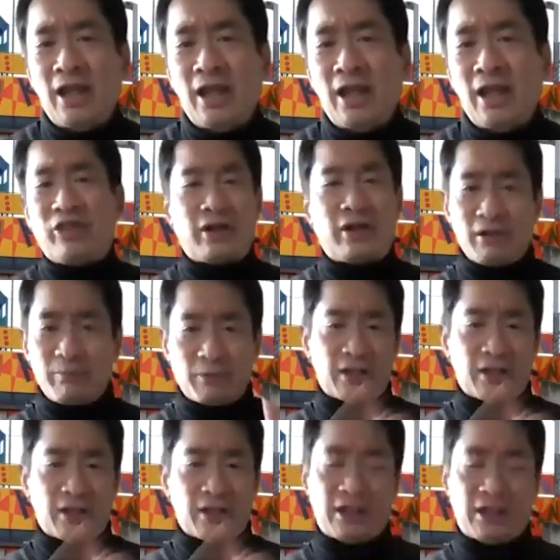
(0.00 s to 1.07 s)
theory, but it
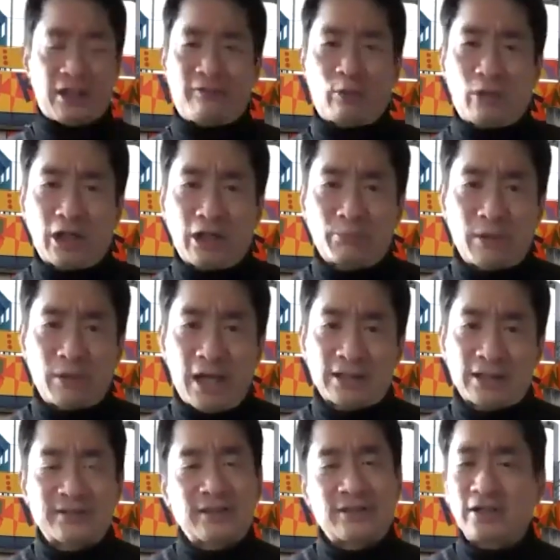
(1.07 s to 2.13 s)
can never work in
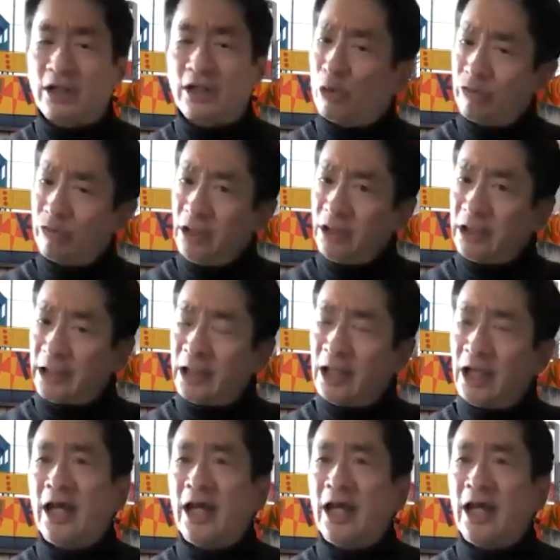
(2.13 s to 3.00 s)
practice. I said, oh, really?